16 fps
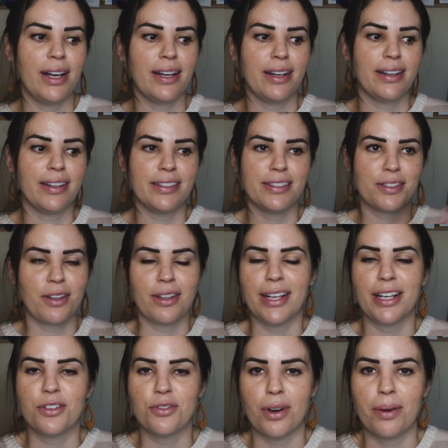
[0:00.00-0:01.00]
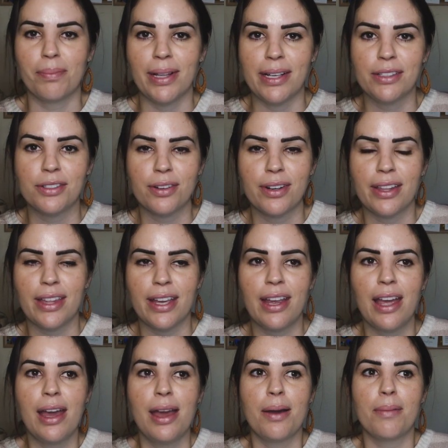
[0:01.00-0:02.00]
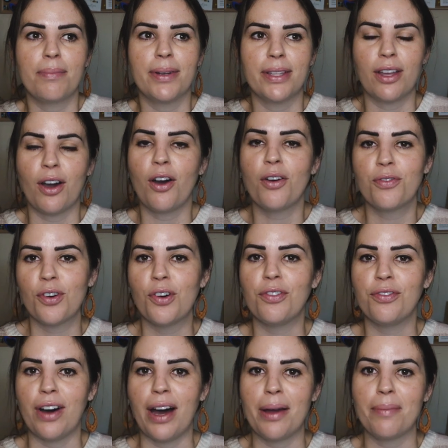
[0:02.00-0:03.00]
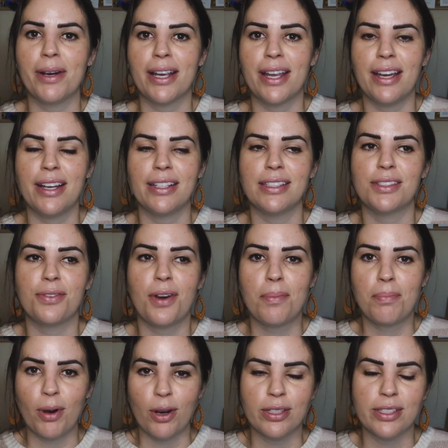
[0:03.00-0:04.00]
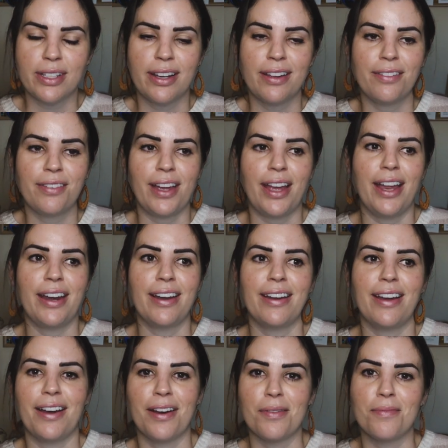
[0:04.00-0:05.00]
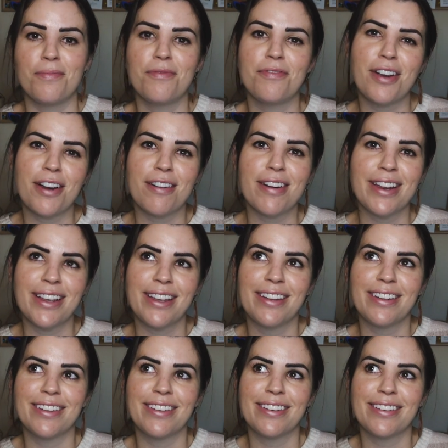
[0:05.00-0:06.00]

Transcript: Uh, it's not like a dream place or anything, but the overall vibe I get is very positive and um, very,